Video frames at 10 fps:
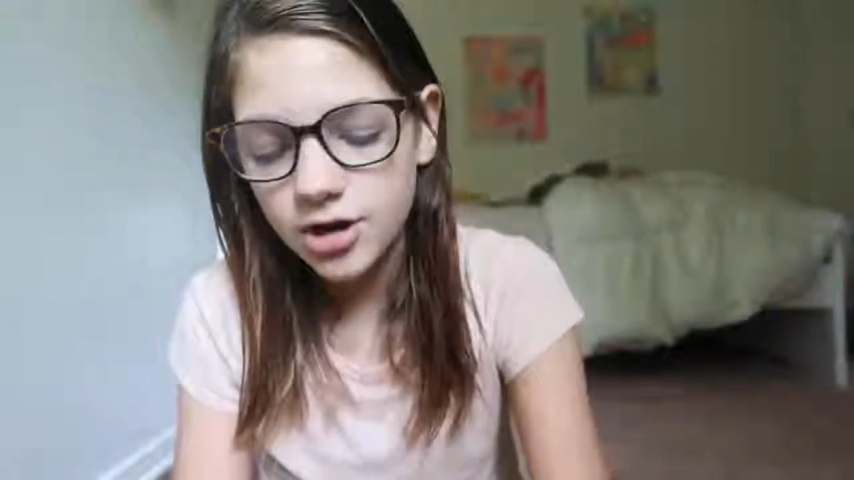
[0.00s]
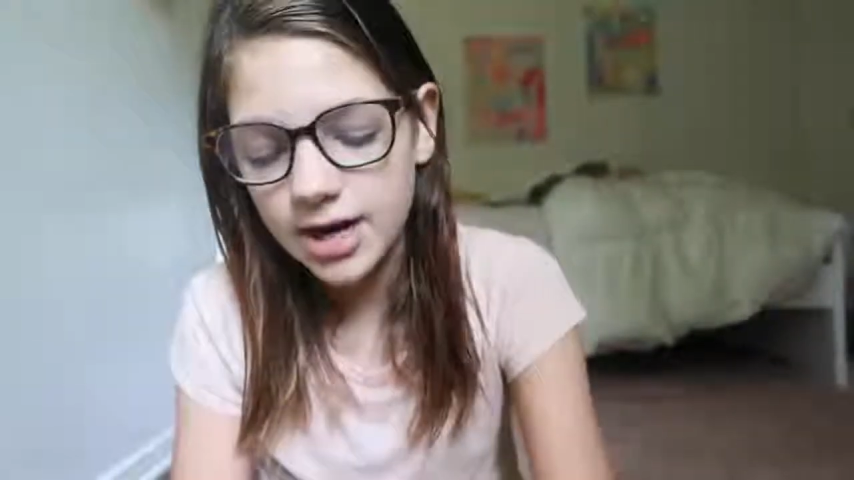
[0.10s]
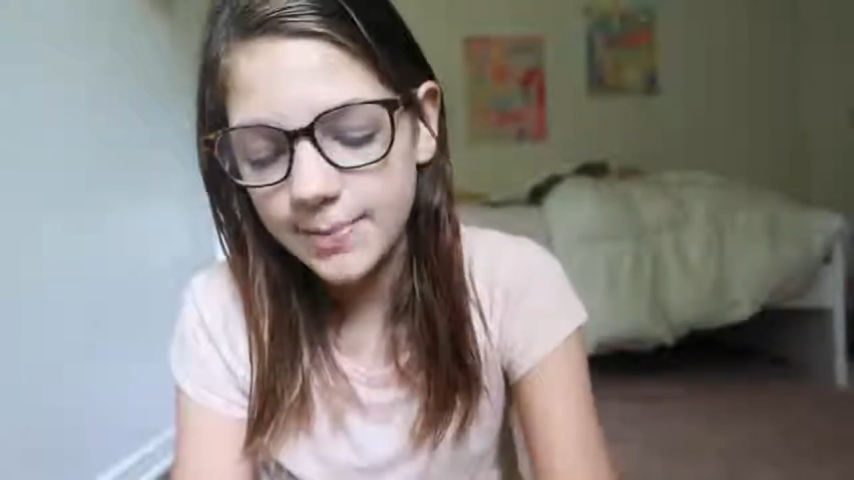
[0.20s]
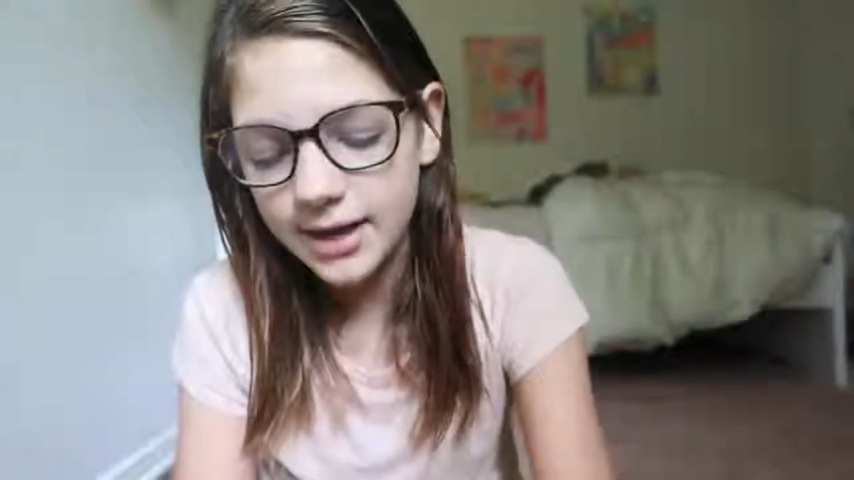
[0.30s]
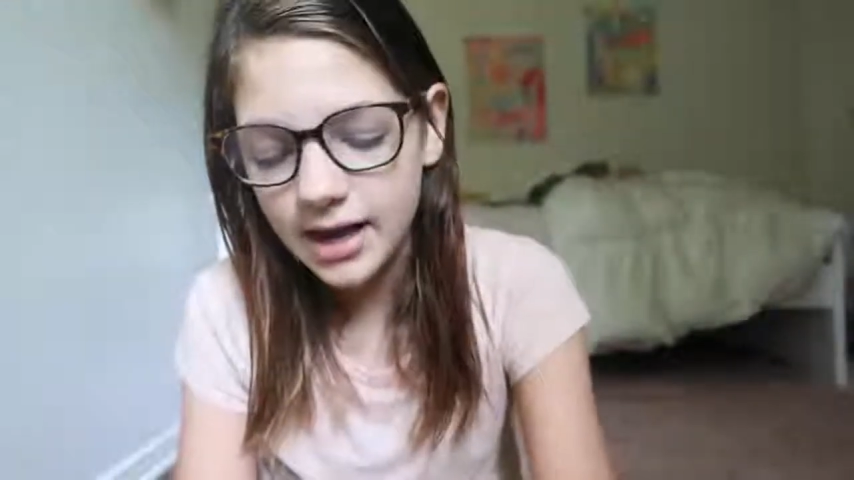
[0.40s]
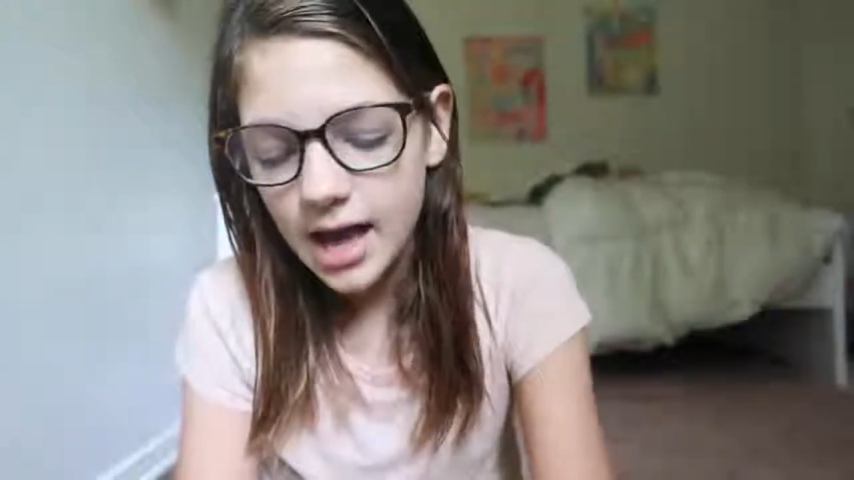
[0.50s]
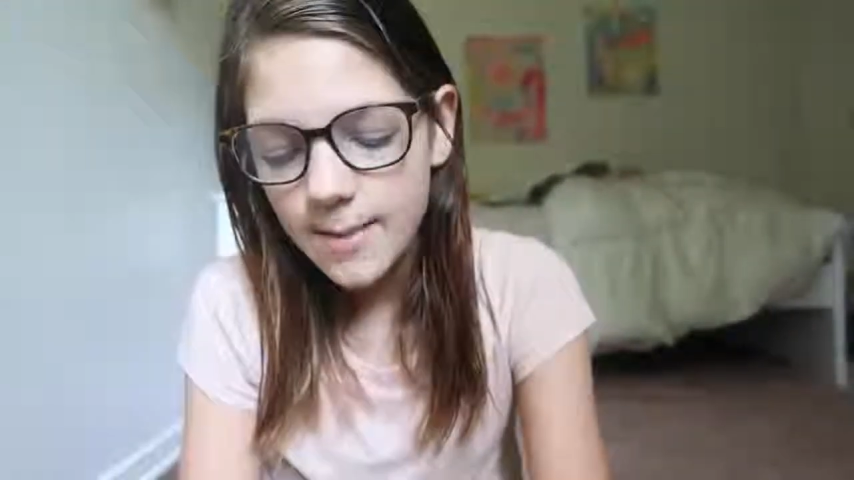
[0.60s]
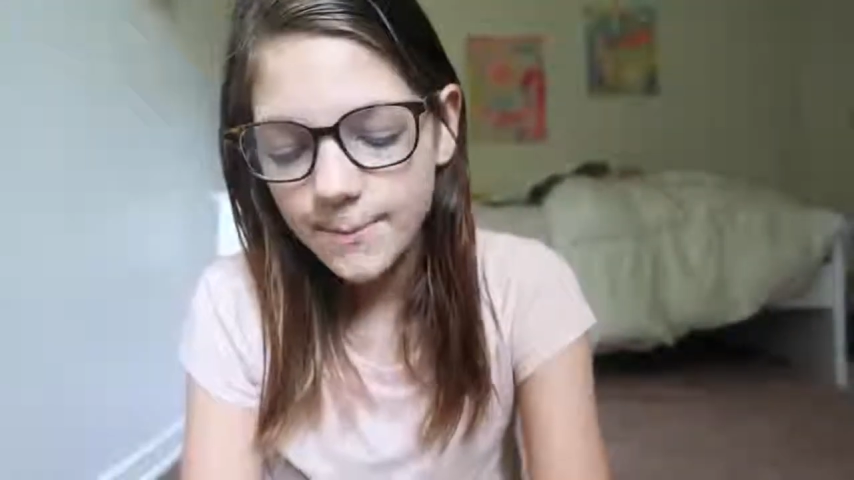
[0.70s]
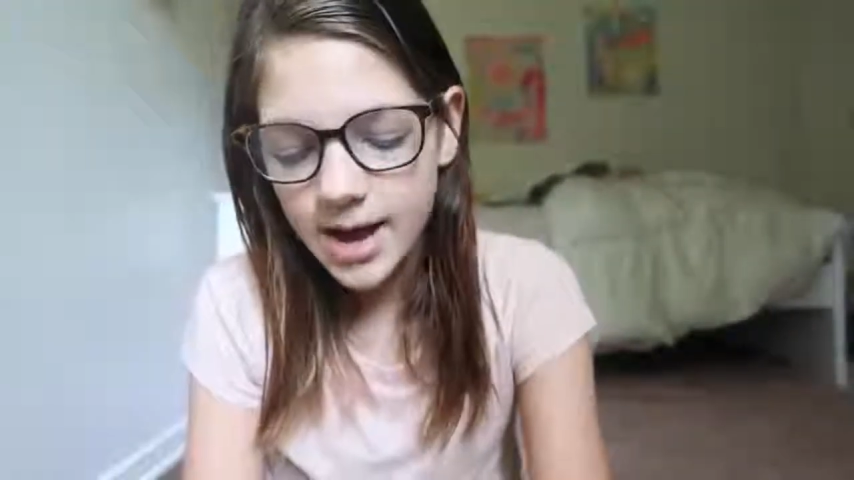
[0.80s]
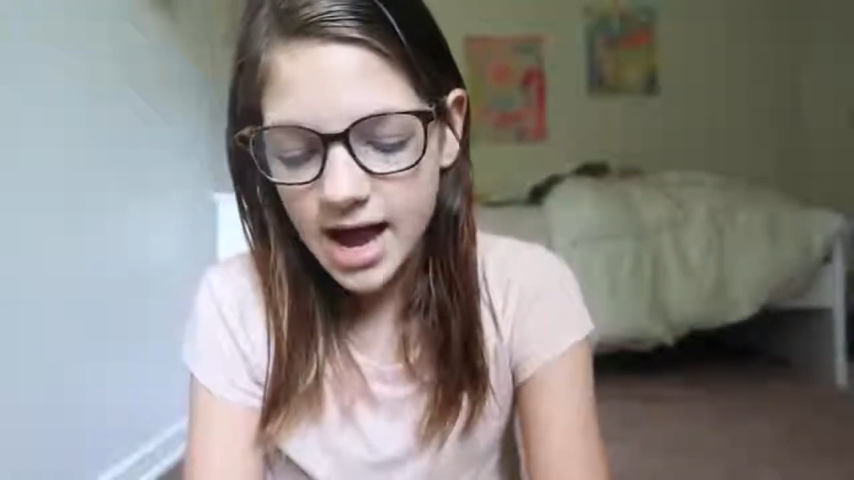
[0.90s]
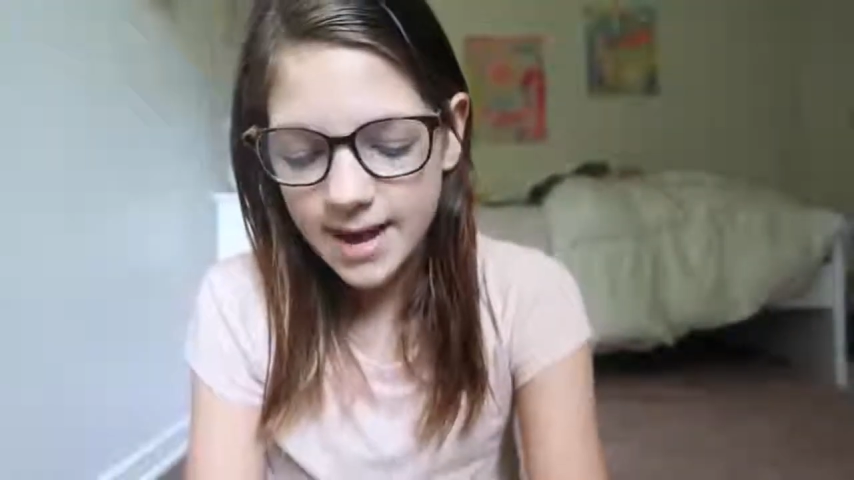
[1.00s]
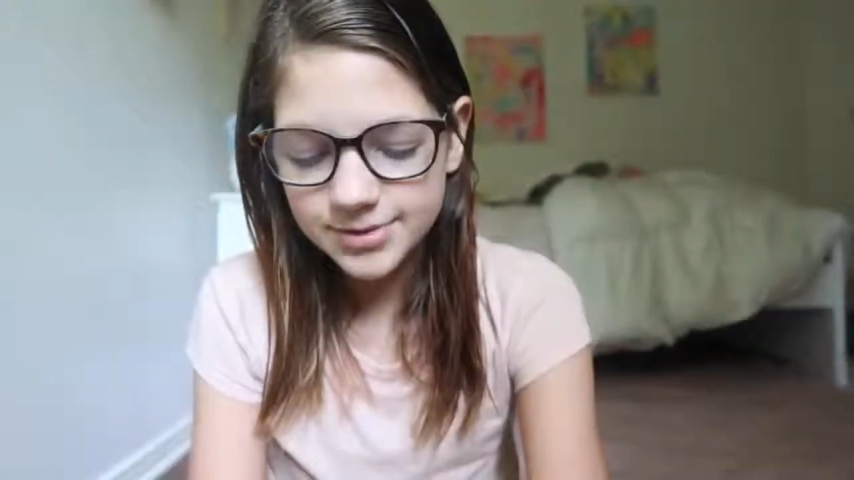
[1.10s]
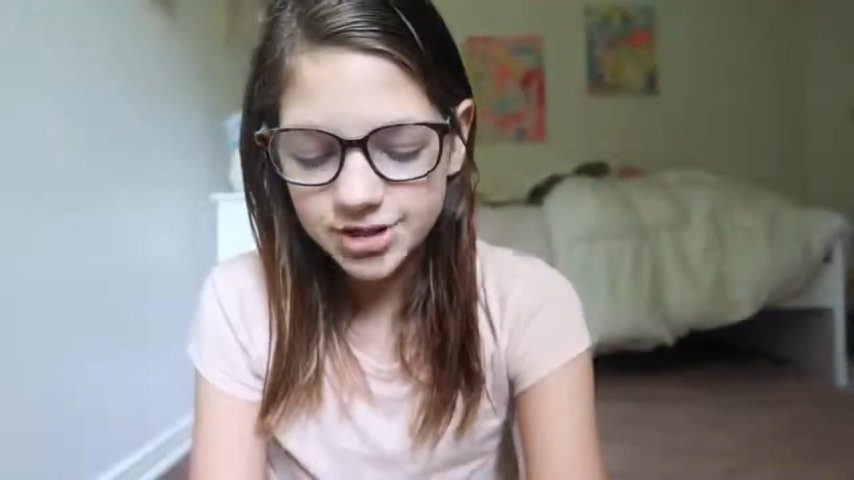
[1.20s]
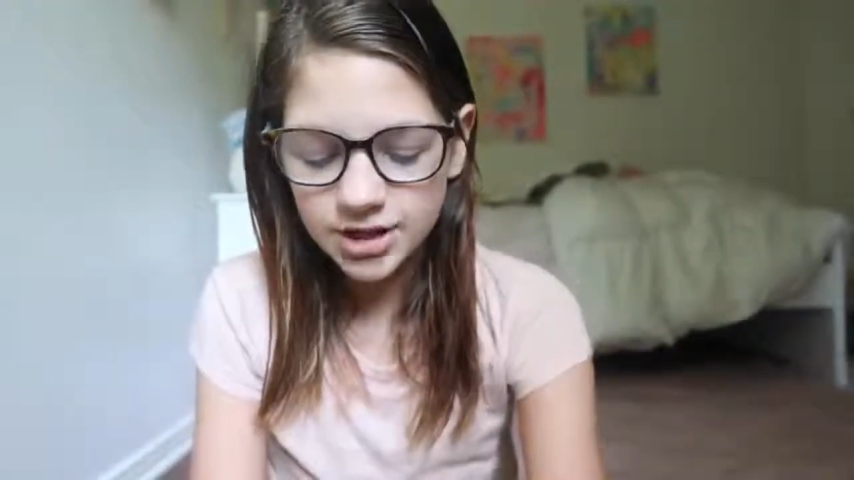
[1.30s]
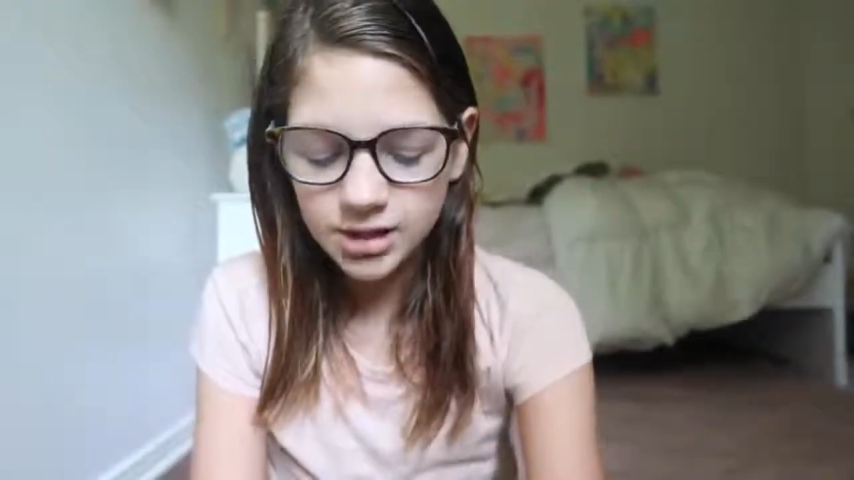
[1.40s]
creepy, but I'm
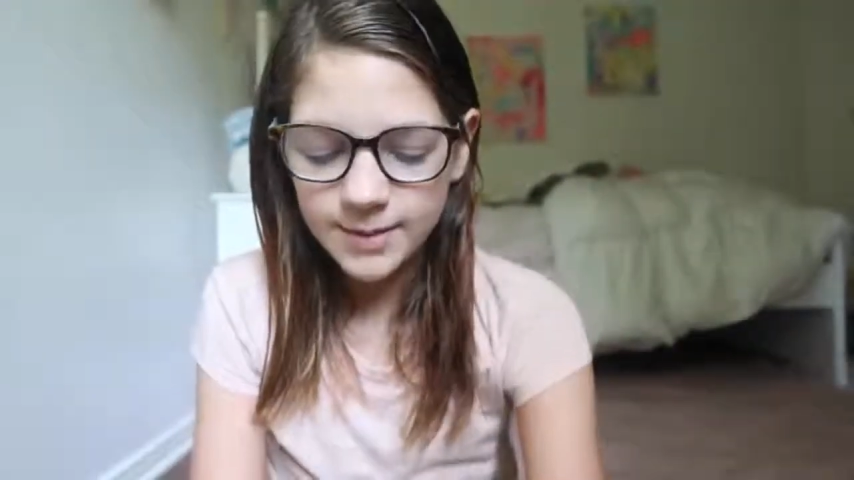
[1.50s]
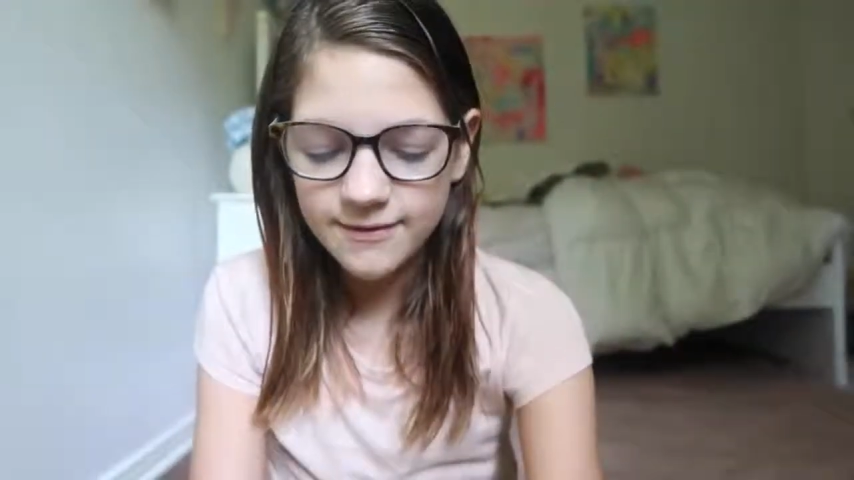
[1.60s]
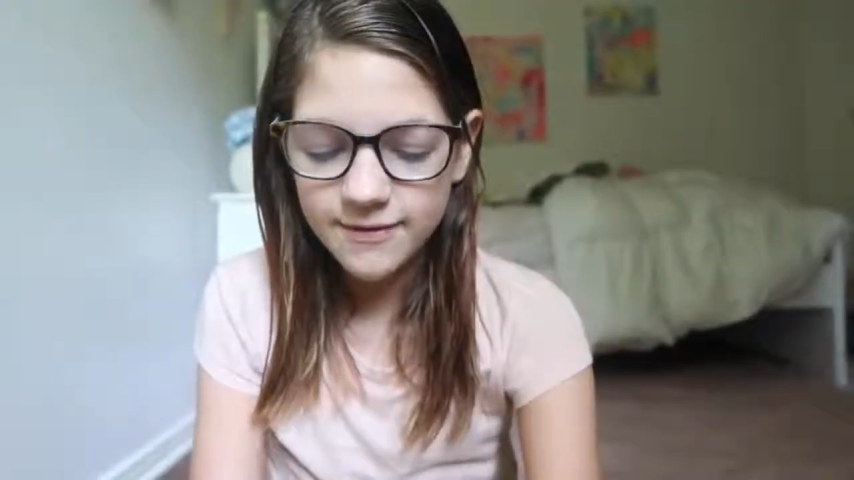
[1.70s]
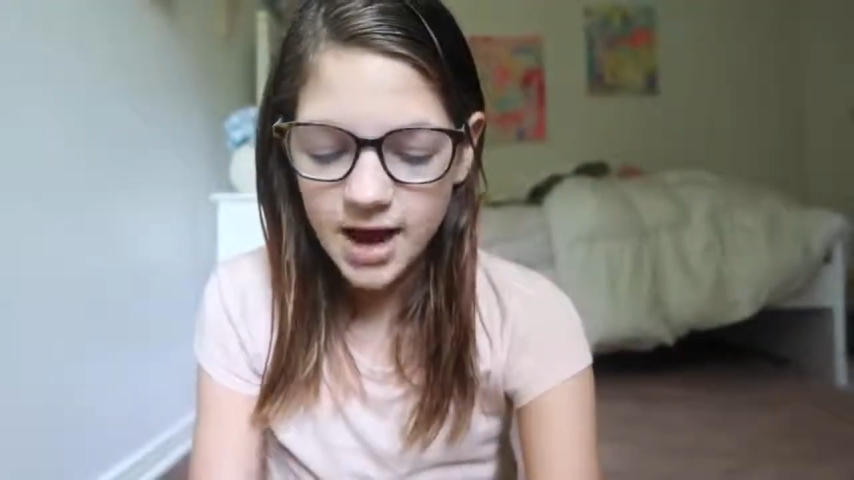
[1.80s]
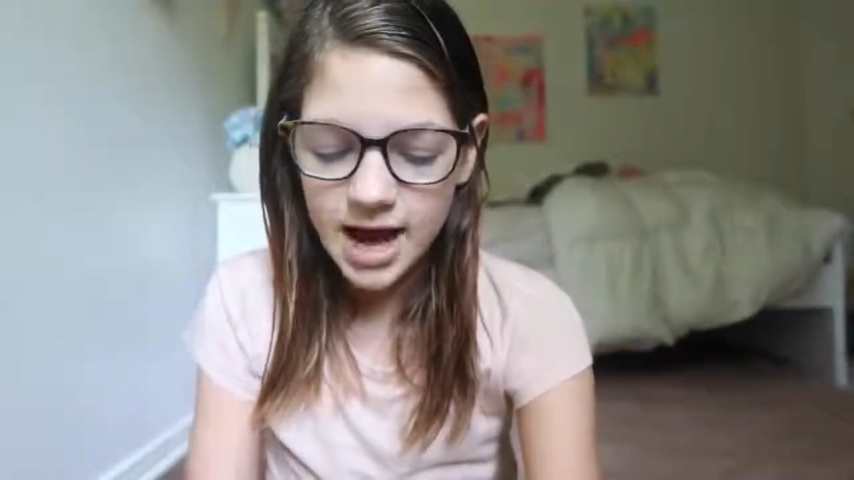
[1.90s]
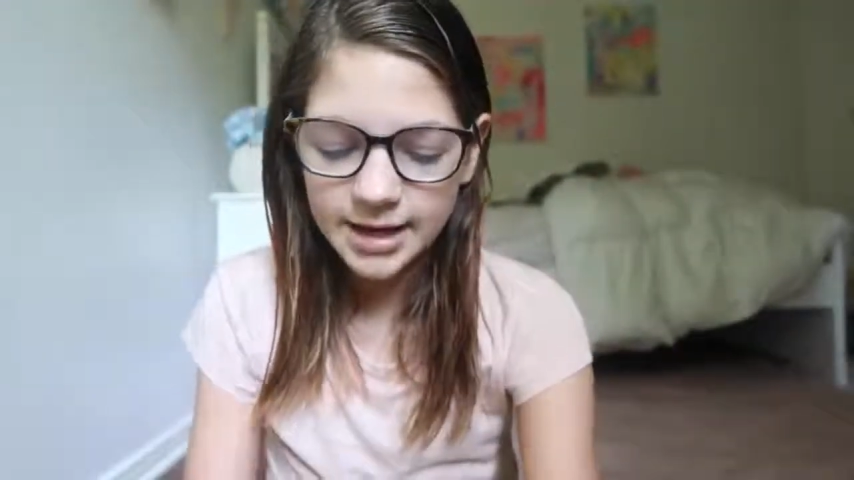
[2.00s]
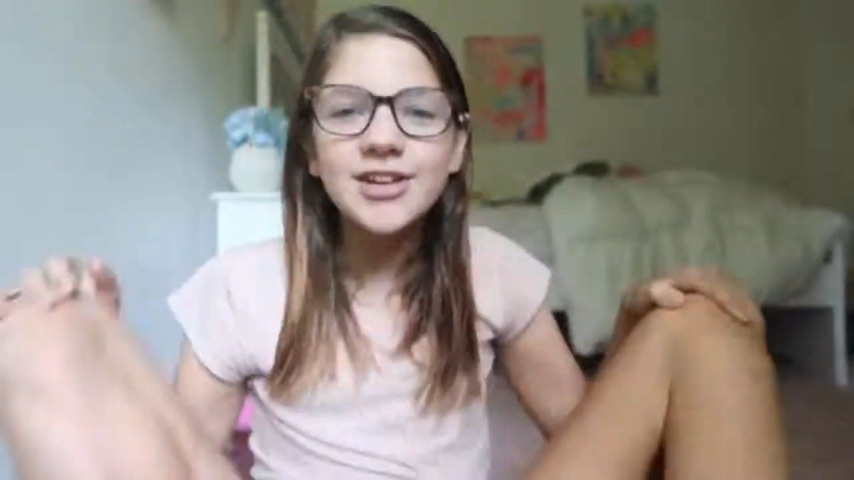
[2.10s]
sure it'll be fine.